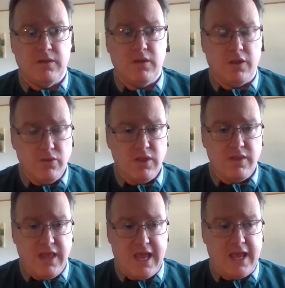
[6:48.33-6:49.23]
Other than
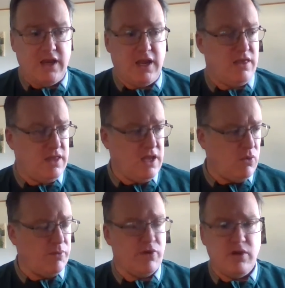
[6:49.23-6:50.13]
that, I think
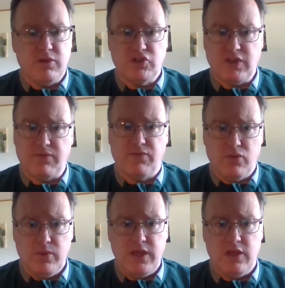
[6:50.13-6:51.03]
we're pretty much set for the
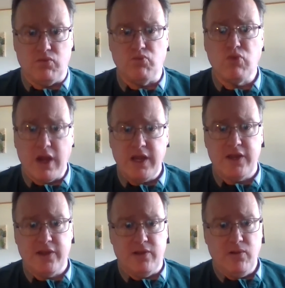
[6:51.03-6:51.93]
week and ready
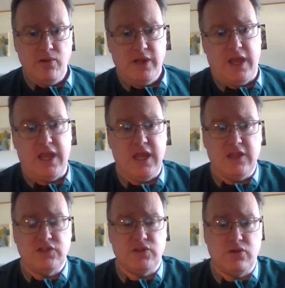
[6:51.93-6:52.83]
to go.
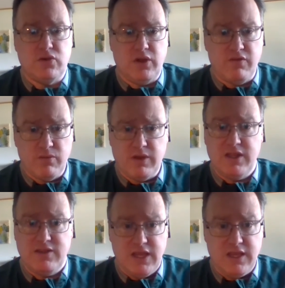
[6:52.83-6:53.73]
And so
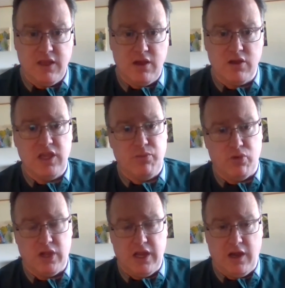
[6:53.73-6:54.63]
everybody take care, keep
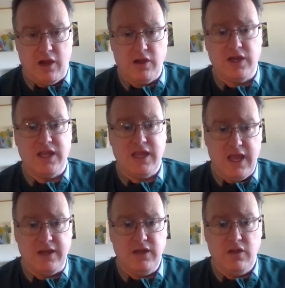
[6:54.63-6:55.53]
working hard. And
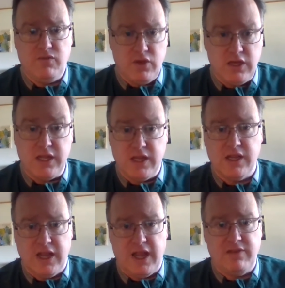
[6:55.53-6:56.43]
again, if you need to get
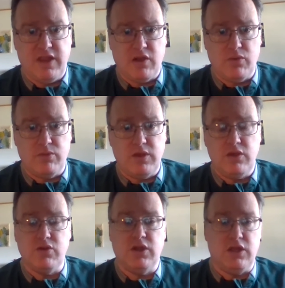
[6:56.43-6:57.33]
in contact with me,
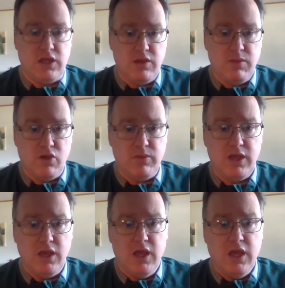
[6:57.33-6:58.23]
you can email
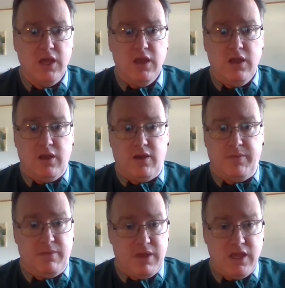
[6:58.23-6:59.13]
me
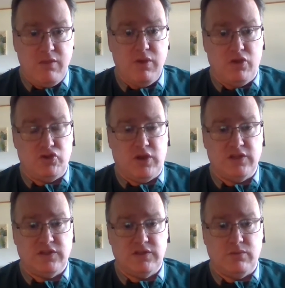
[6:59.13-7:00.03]
at my email
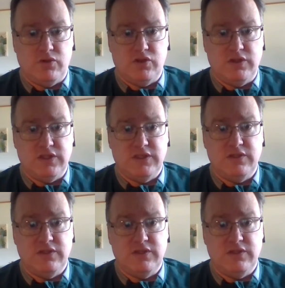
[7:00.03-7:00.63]
address, which is